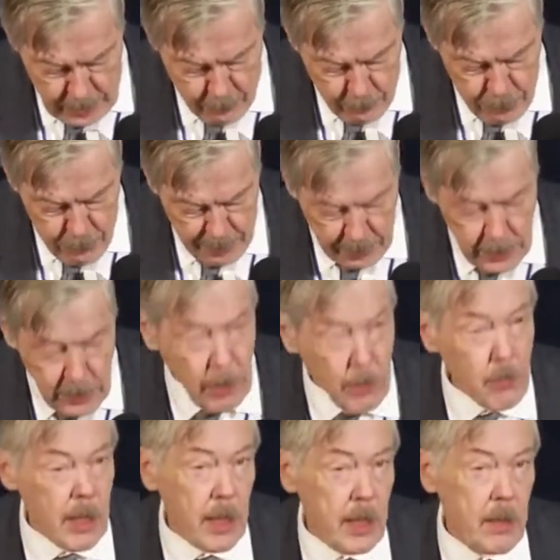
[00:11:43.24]
Which makes
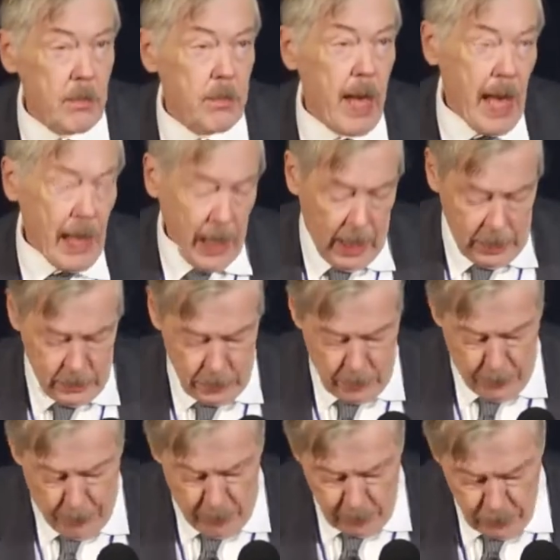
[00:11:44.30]
them really allies of the
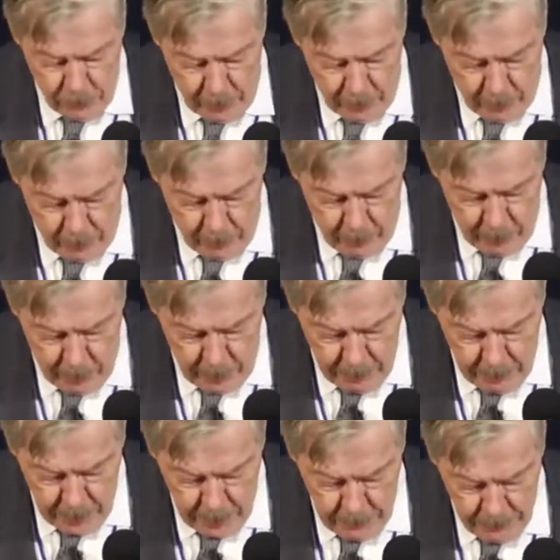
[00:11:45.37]
Poles rather than their
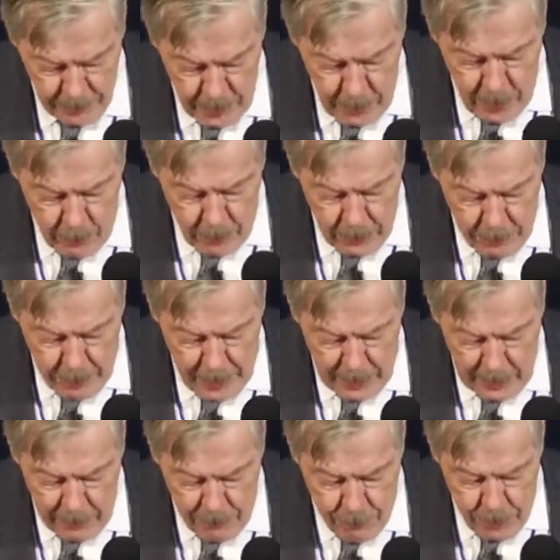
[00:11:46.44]
enemies. When the
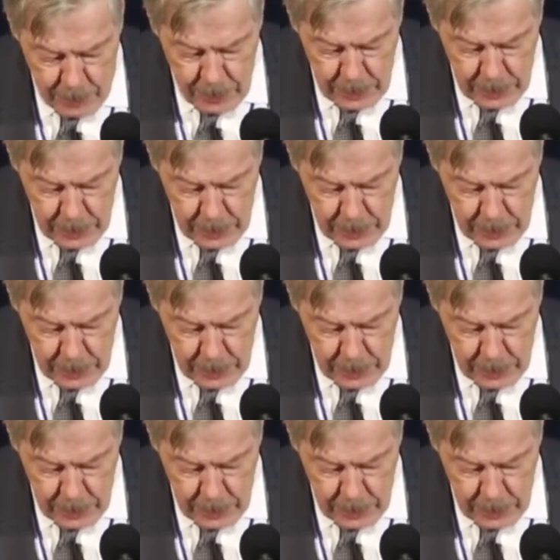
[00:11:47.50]
Battle of Britain